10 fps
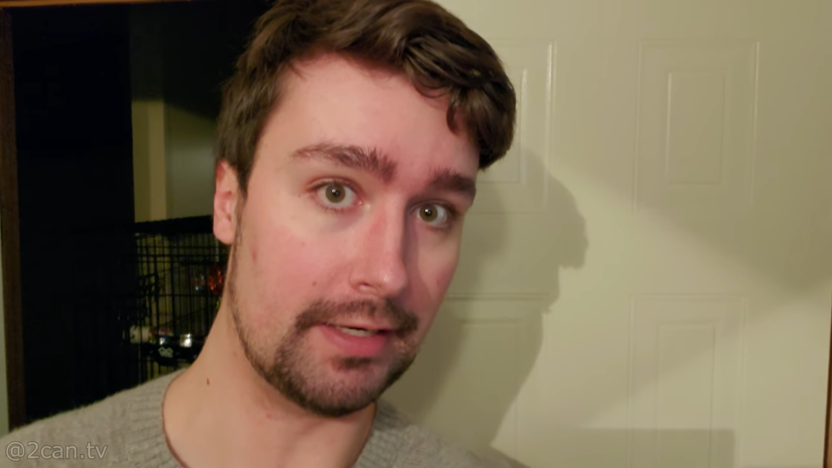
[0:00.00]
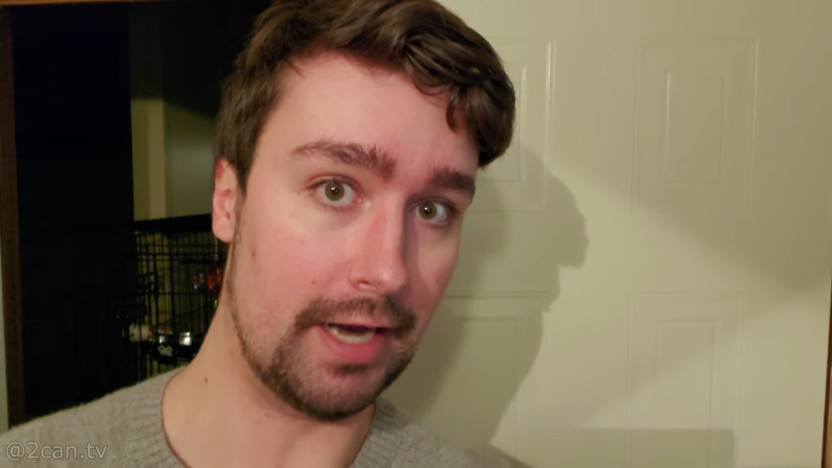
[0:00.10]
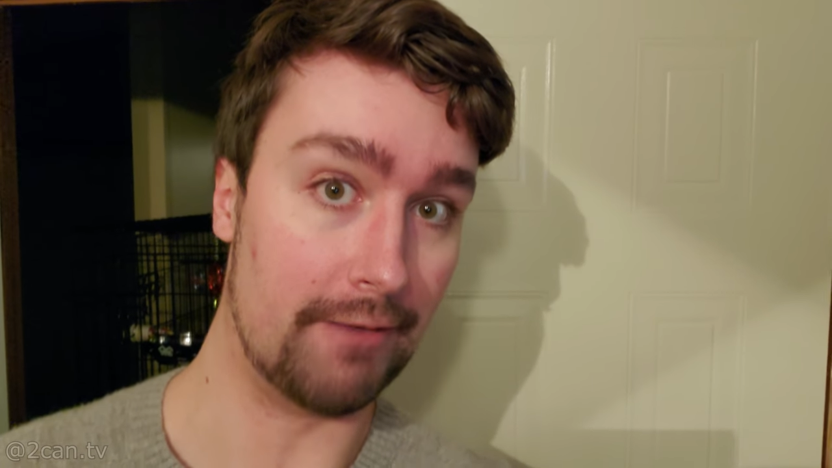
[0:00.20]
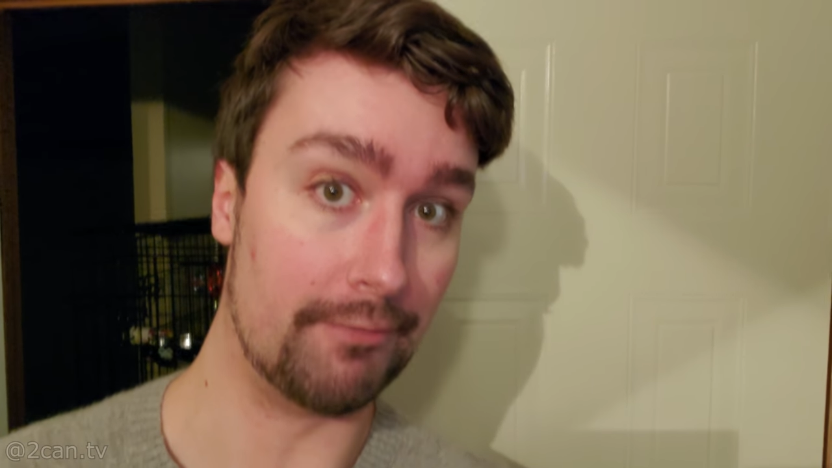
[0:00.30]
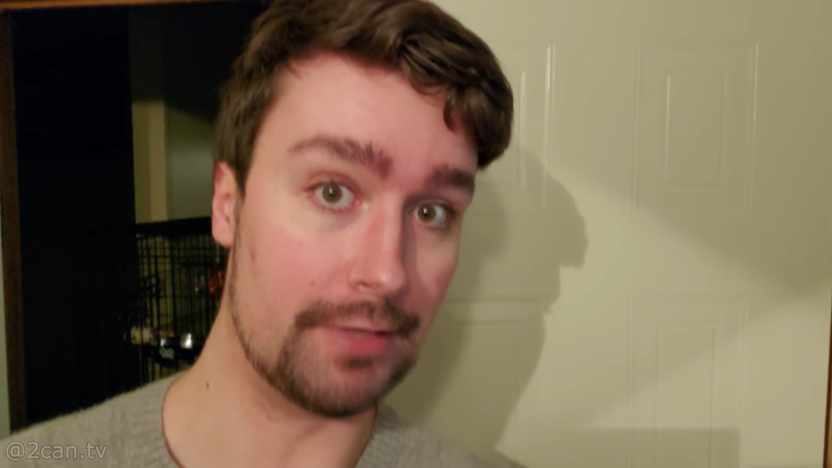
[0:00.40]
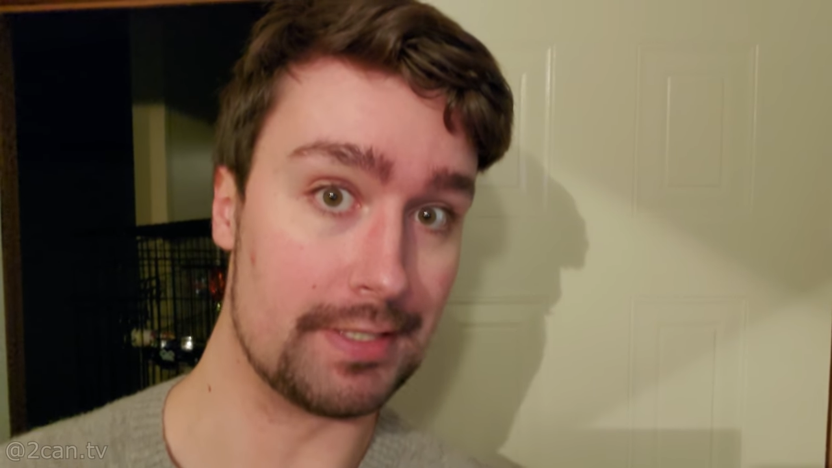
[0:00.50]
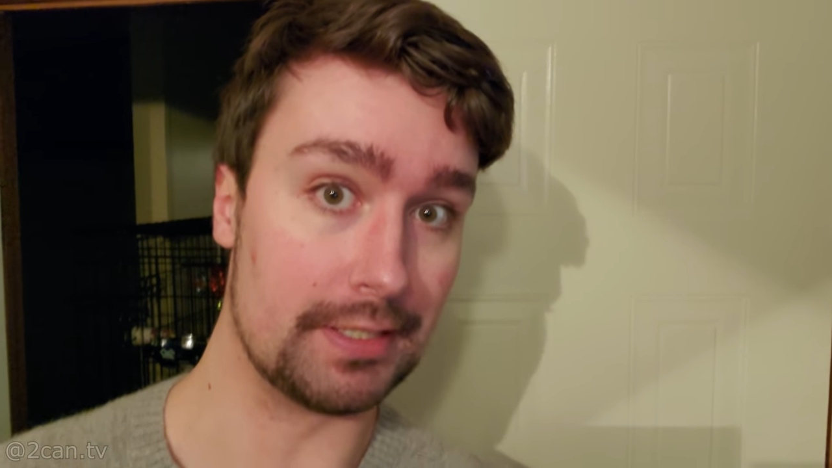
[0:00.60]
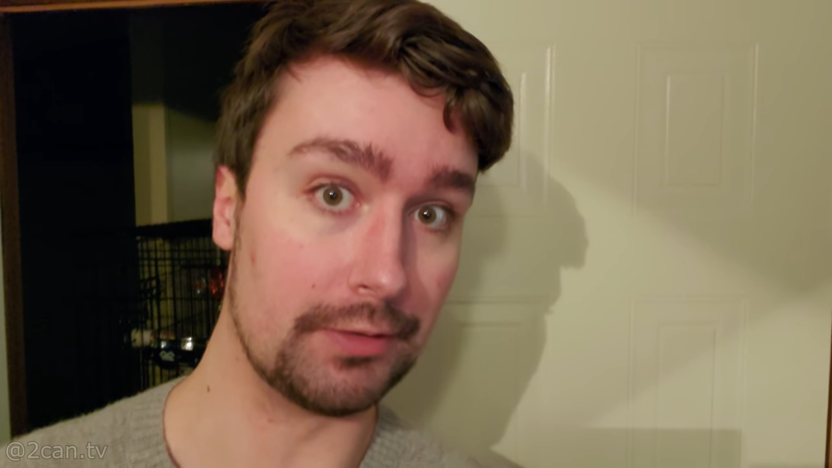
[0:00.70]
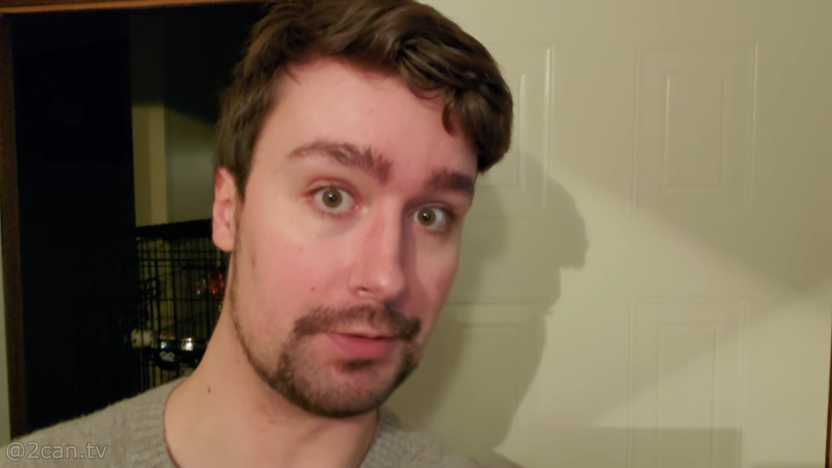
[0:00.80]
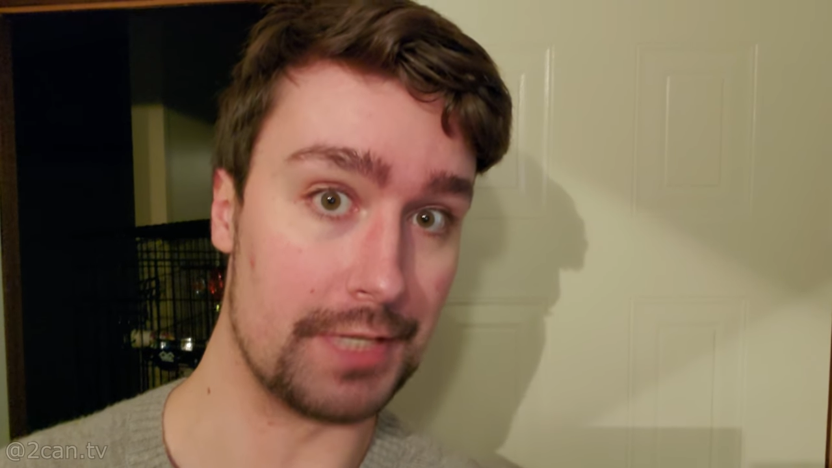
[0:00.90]
every
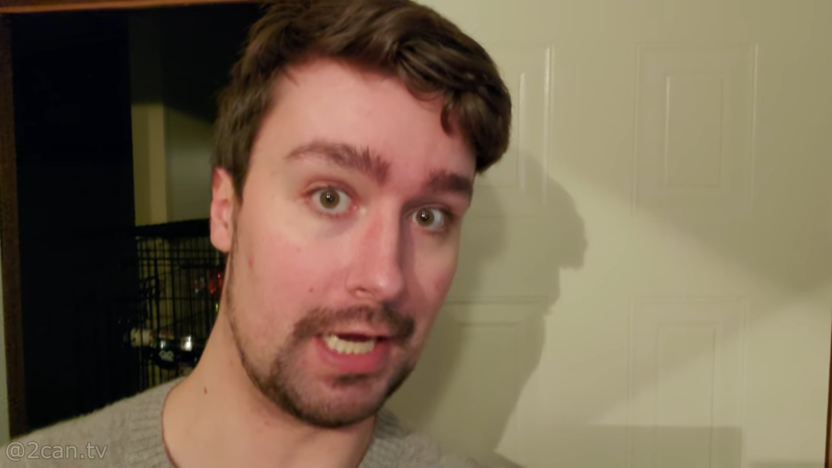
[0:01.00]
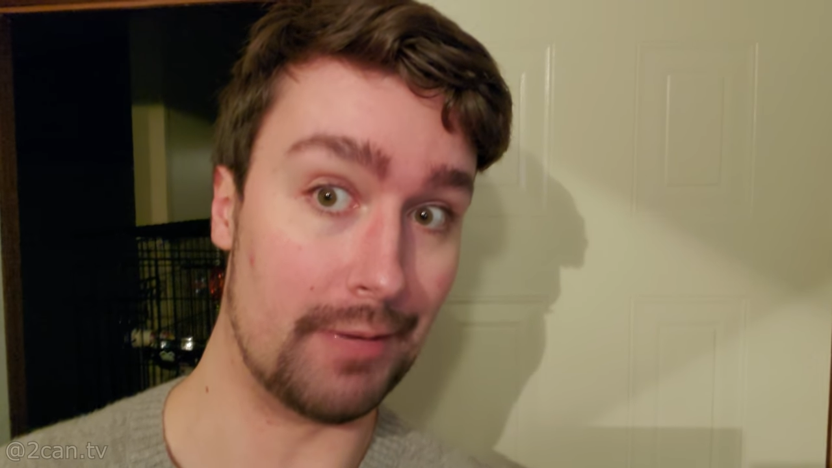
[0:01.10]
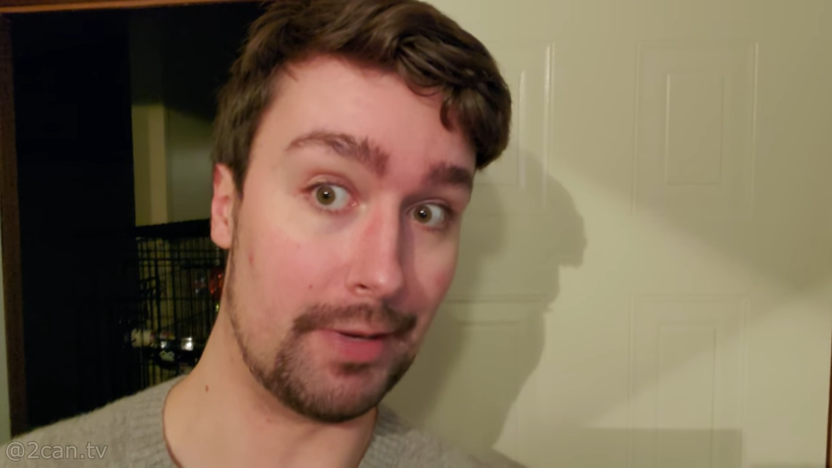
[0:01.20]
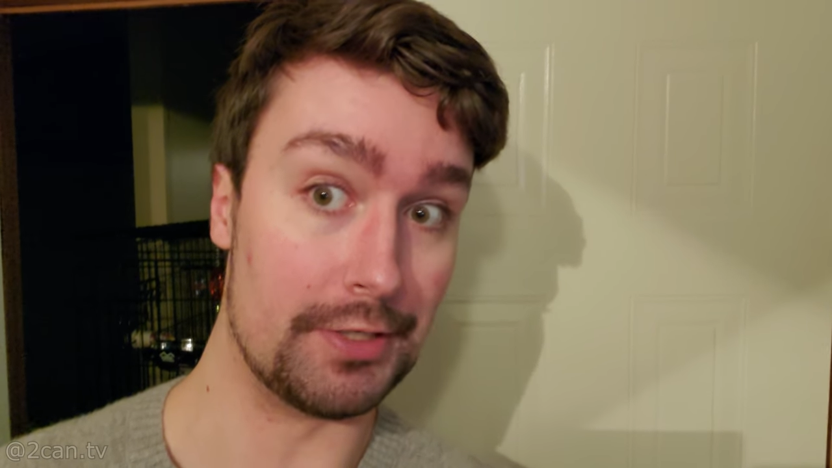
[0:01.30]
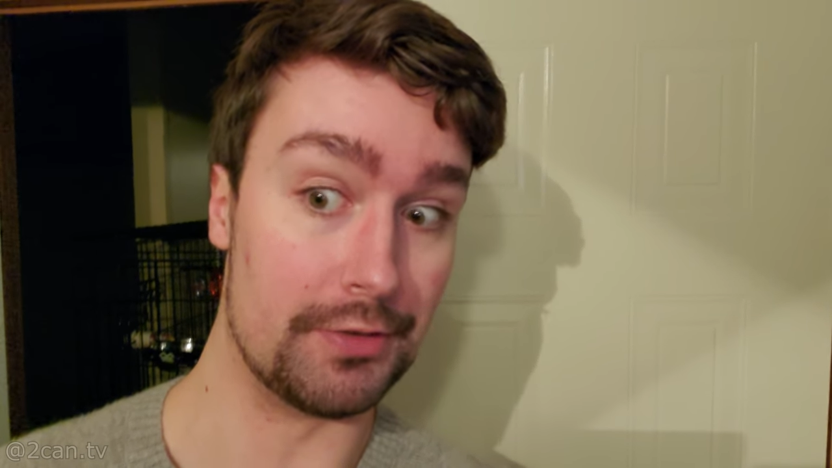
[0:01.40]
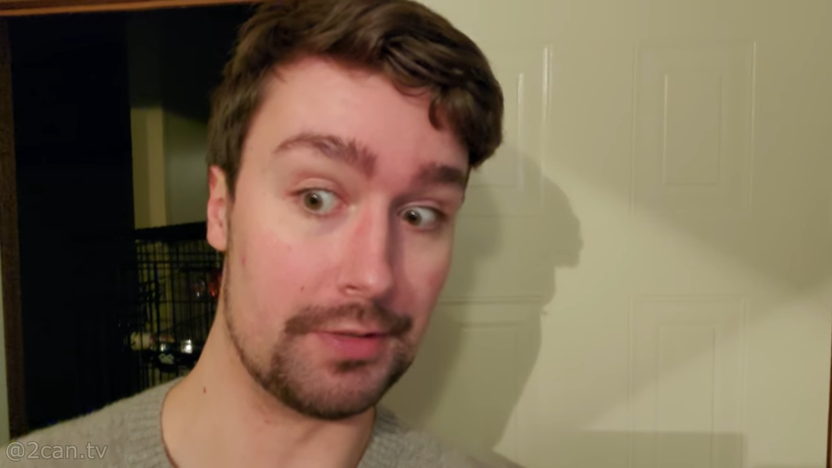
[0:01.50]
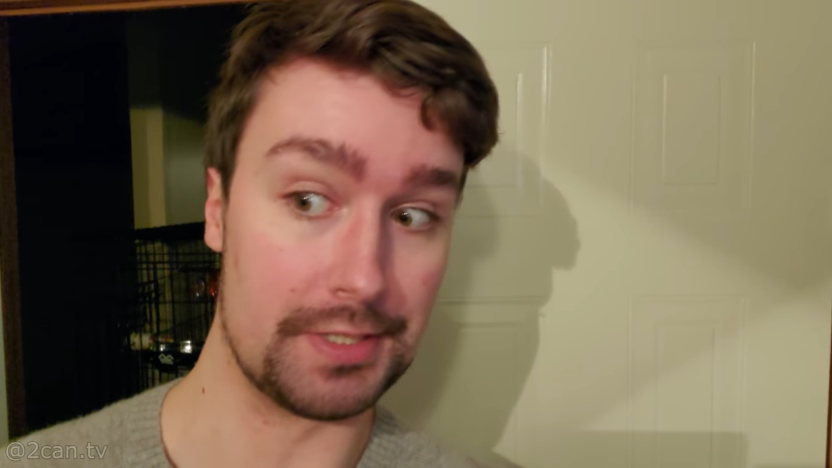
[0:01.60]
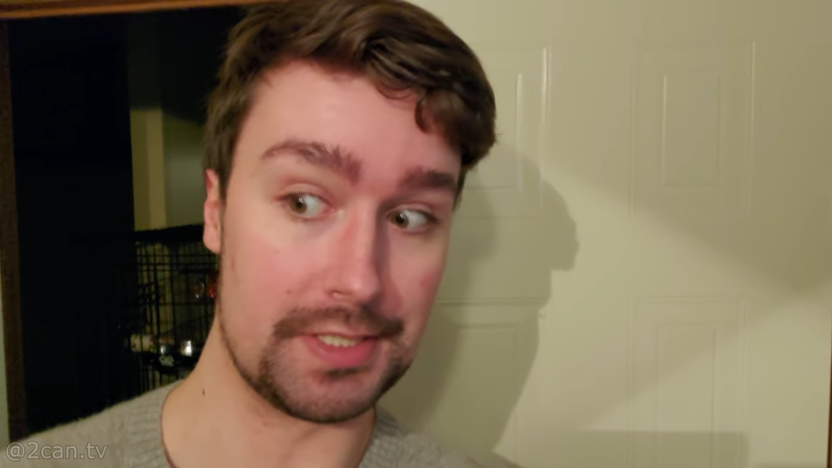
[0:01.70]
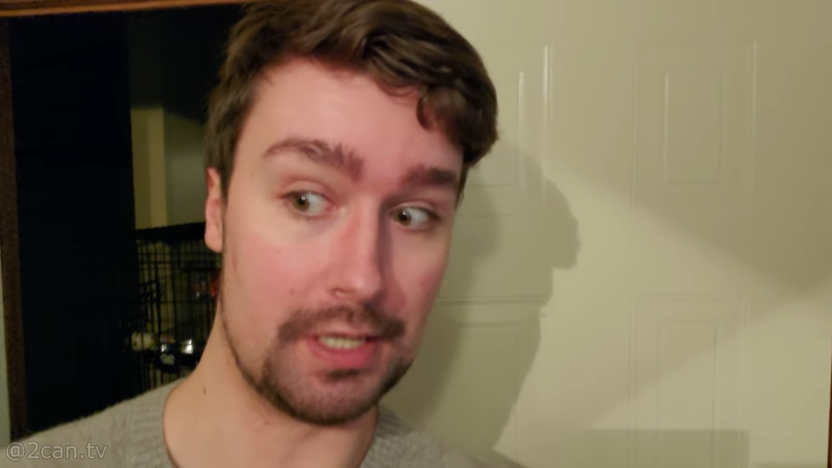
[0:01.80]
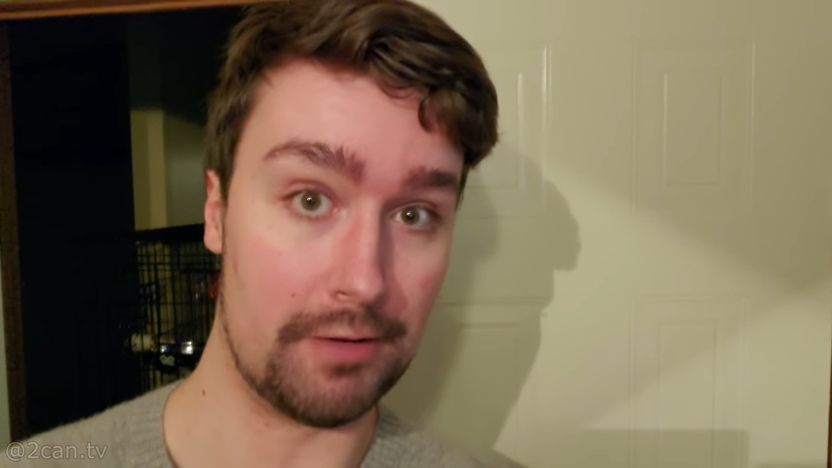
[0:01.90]
single time I do this
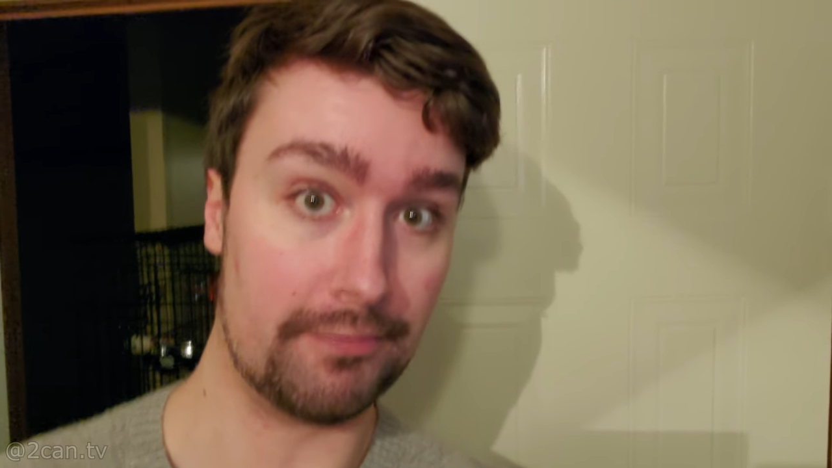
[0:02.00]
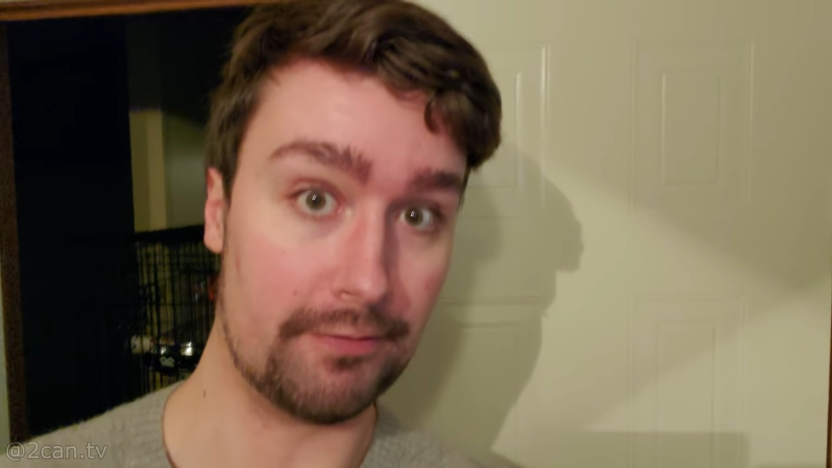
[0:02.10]
stuff